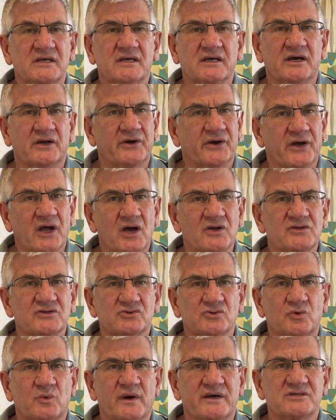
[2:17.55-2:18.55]
And I go, there's
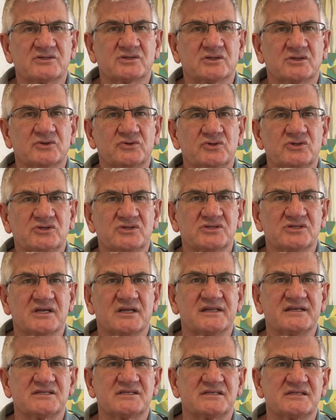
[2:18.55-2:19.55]
always solutions, so
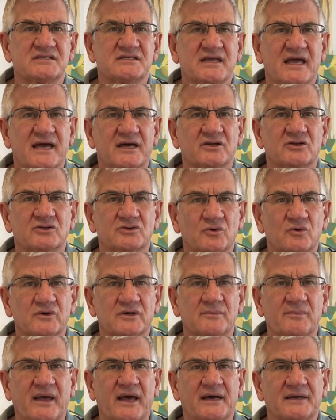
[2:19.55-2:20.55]
let's sit down and talk
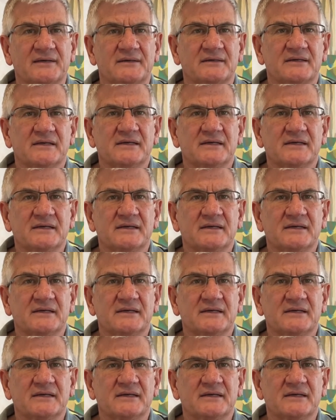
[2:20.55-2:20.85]
about it.